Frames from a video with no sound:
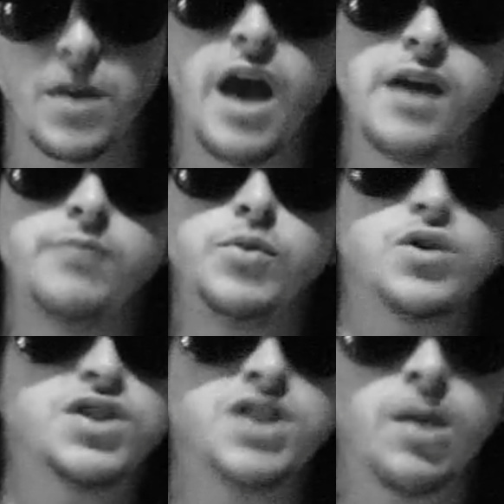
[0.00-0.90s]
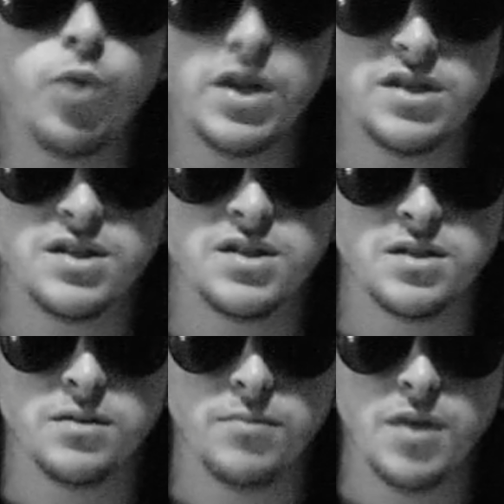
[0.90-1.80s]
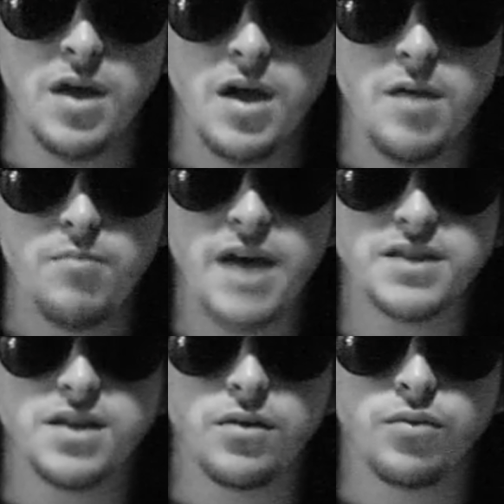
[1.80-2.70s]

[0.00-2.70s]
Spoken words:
I am your subway system, passing